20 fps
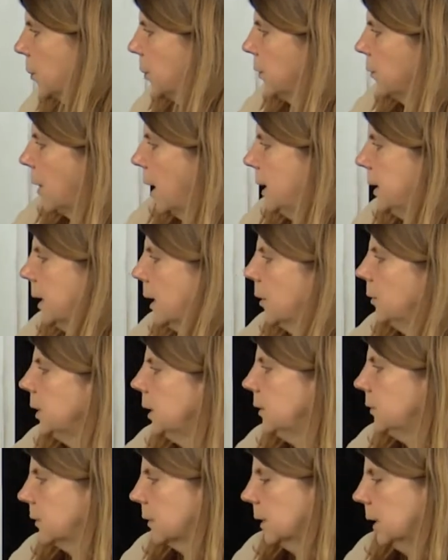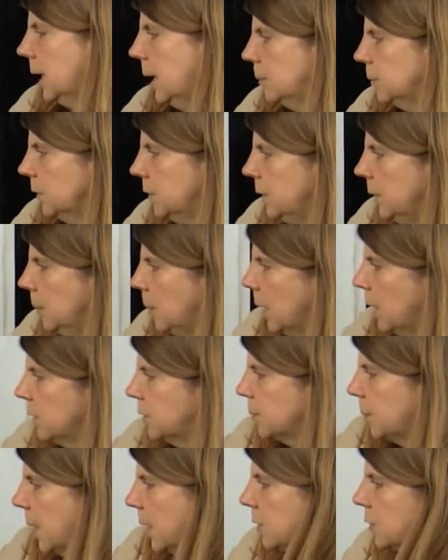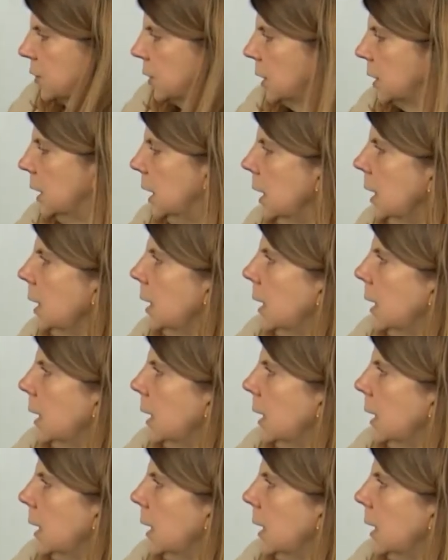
we write out e to the lambda t by inspection,